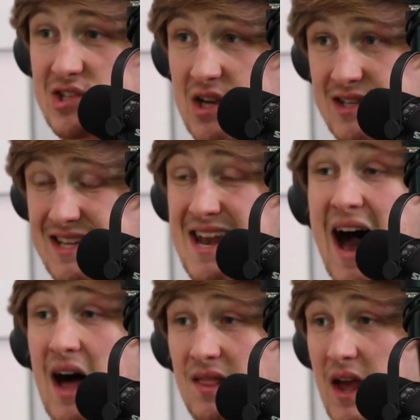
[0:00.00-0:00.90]
does
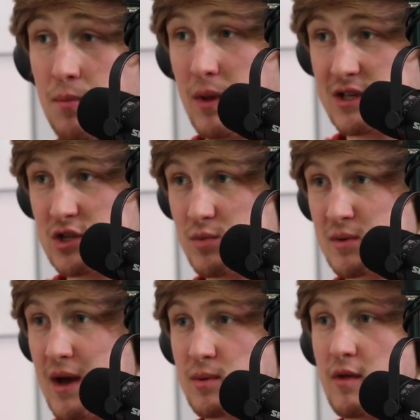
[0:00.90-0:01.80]
not like playing Super
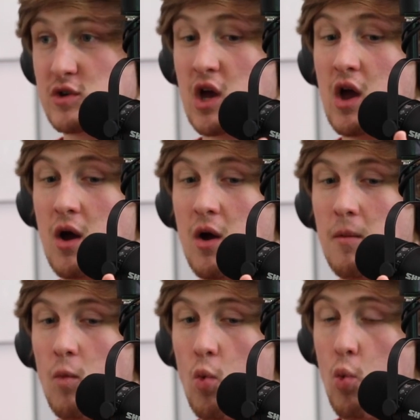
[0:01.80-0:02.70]
Smash Brothers
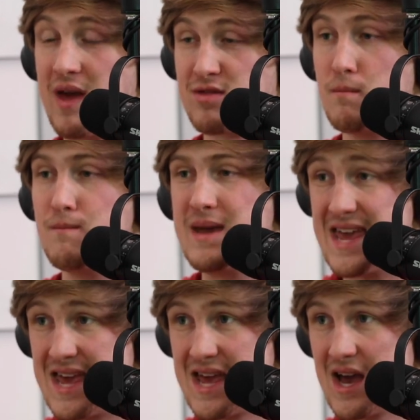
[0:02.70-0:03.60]
with
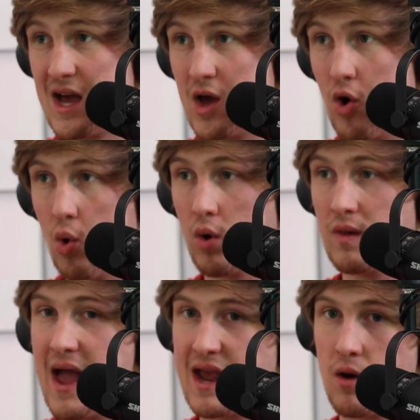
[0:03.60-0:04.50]
me or
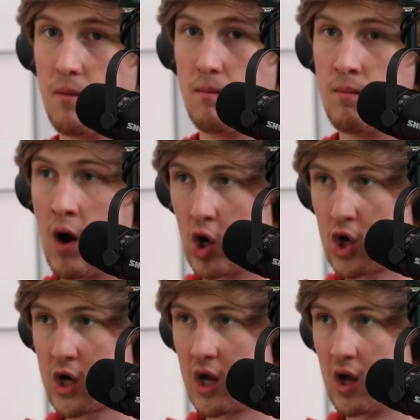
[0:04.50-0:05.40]
like
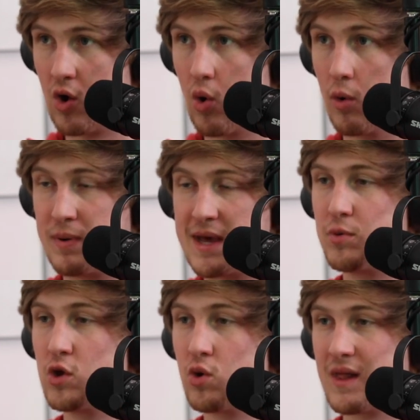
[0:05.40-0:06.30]
Mark or
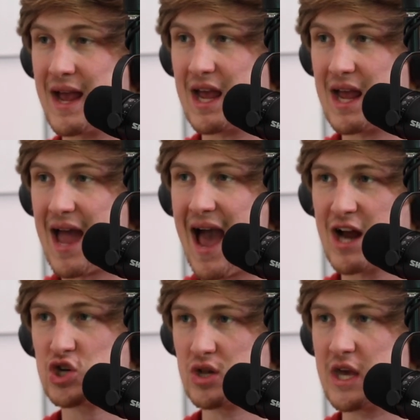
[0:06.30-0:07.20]
people who are like
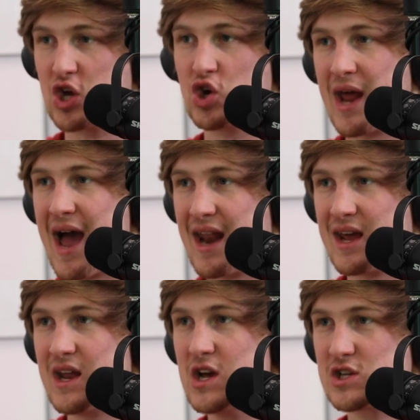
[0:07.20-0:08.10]
actually good at
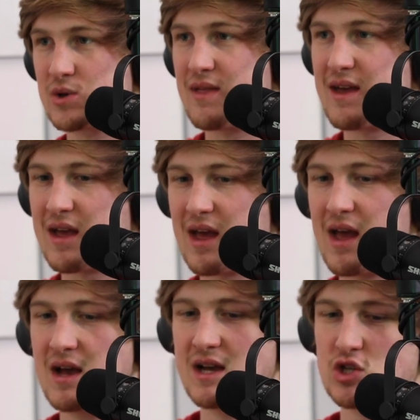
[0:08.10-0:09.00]
it. So I think
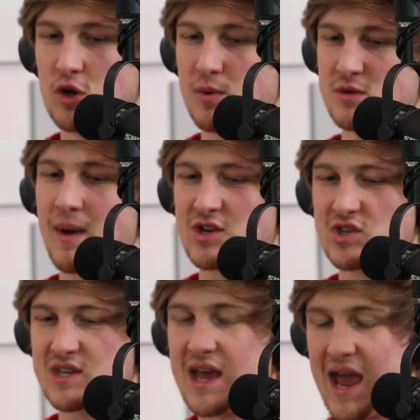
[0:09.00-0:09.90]
Super Smash
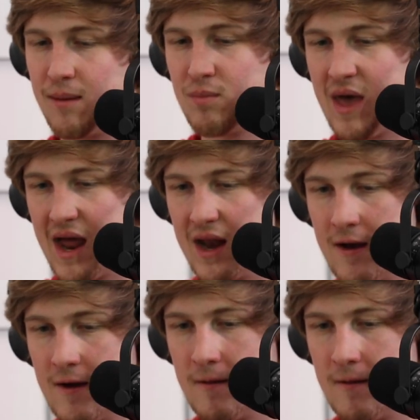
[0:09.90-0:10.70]
is a game that